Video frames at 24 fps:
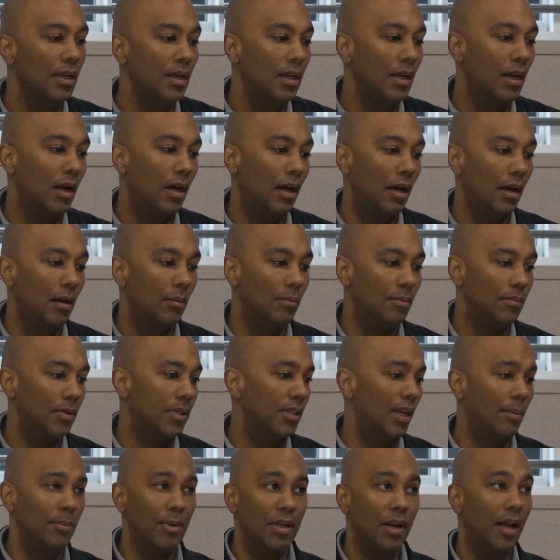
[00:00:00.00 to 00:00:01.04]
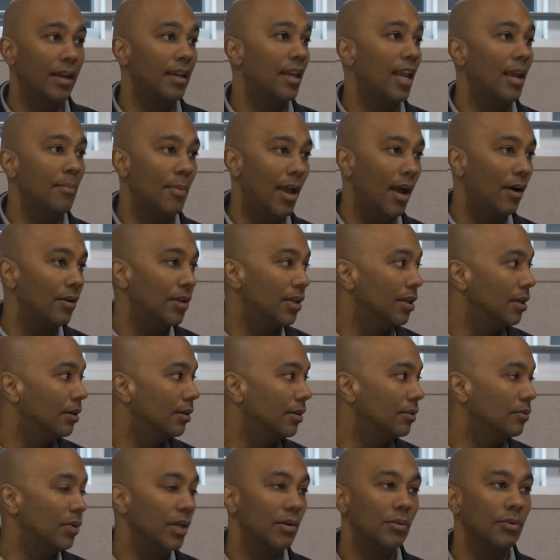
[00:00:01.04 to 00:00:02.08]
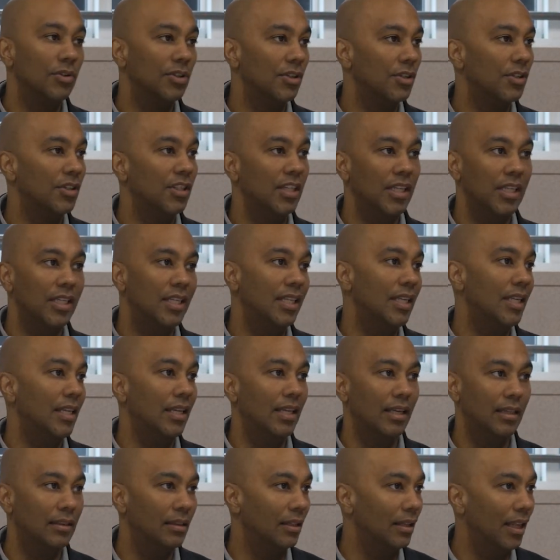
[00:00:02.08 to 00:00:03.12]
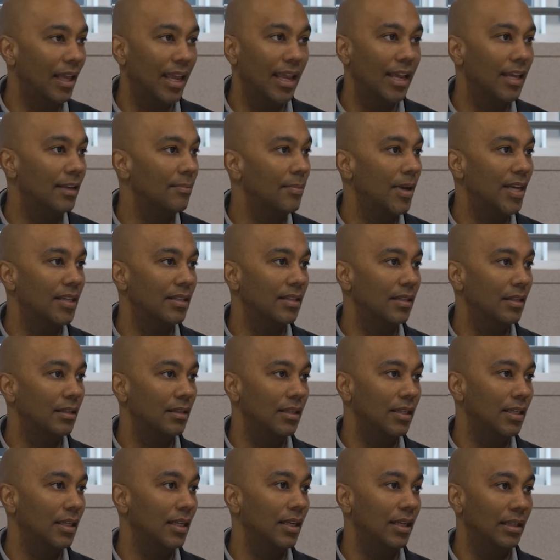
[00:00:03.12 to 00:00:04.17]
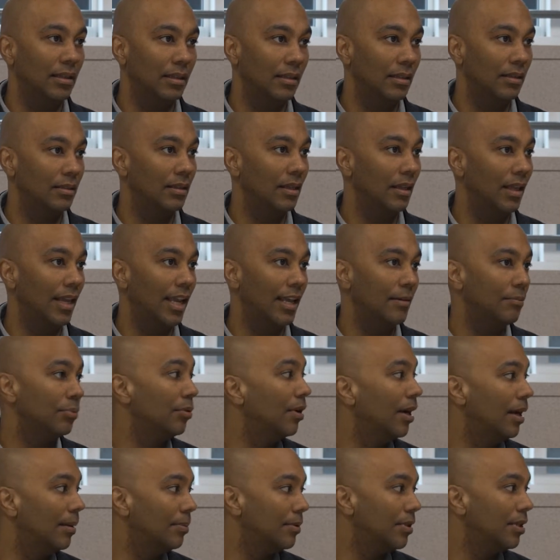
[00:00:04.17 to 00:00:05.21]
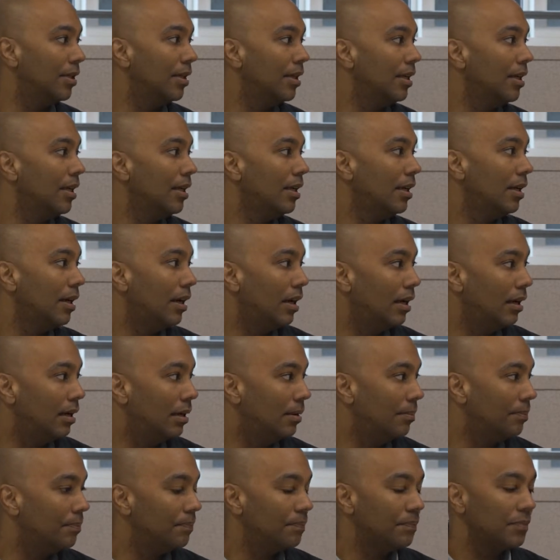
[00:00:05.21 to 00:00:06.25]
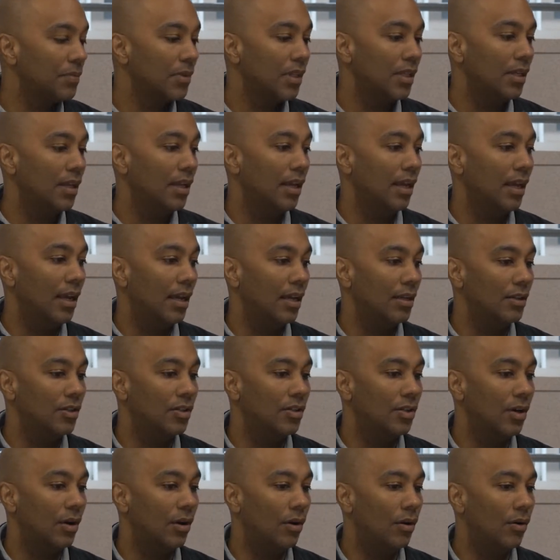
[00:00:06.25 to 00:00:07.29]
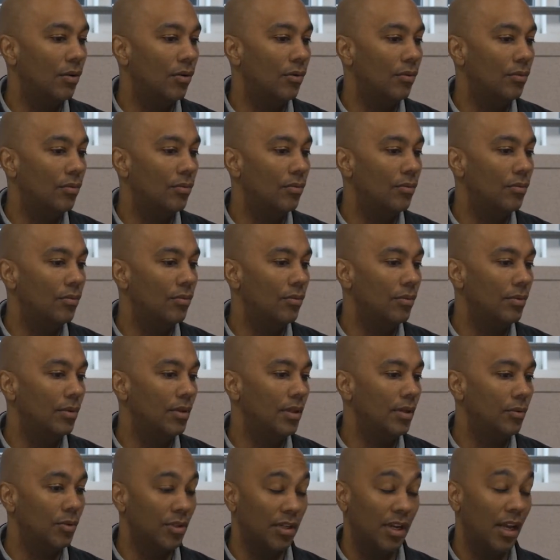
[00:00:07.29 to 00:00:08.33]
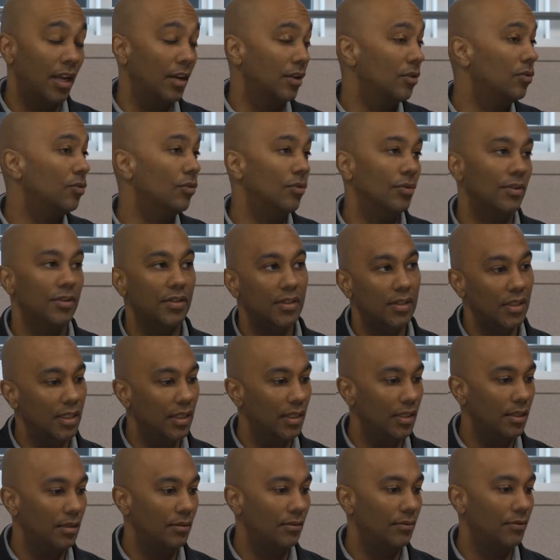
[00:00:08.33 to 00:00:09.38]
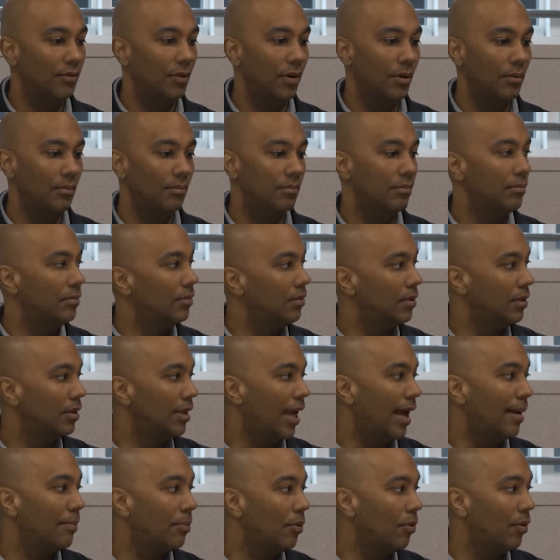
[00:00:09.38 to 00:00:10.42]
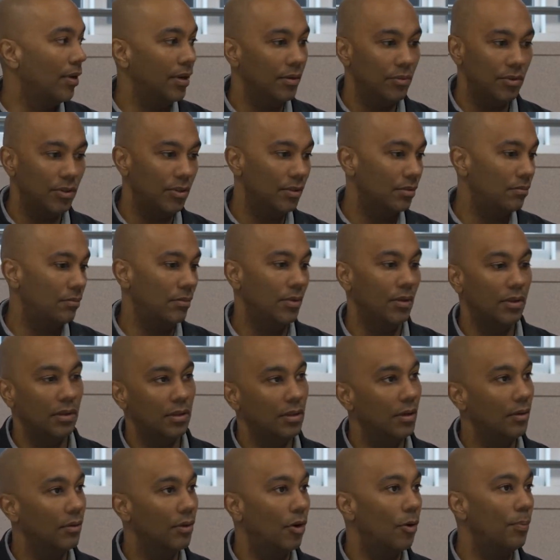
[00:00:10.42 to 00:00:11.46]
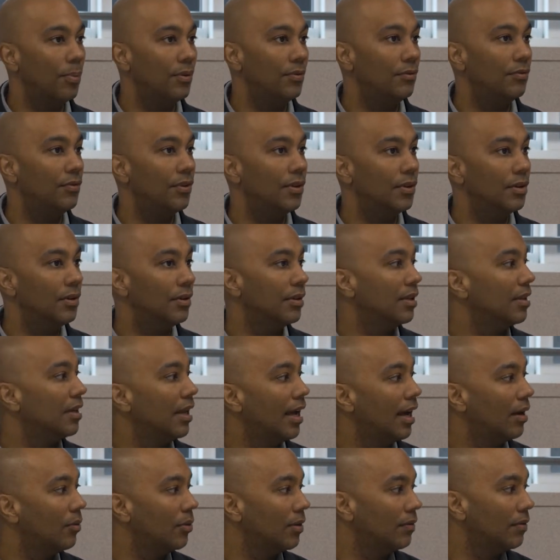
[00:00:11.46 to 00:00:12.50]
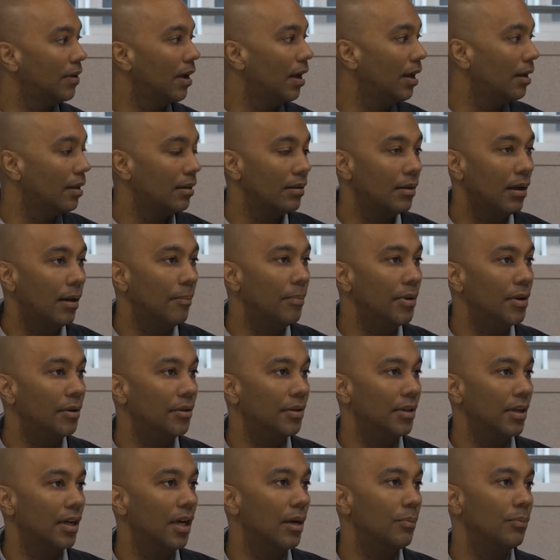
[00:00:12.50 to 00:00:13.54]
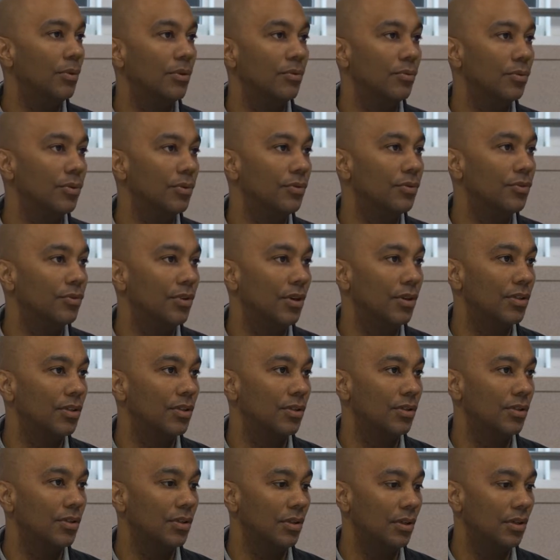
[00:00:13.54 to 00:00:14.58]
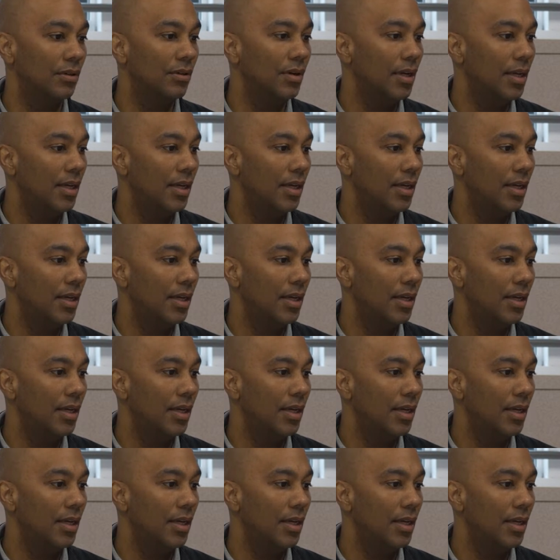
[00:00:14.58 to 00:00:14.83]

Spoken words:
Because I came out here and we were just CTing the land, basically getting the land prepped. And so it was kind of cool to see from that point. It was just, an open field, and now we've got a building up with roof structure. So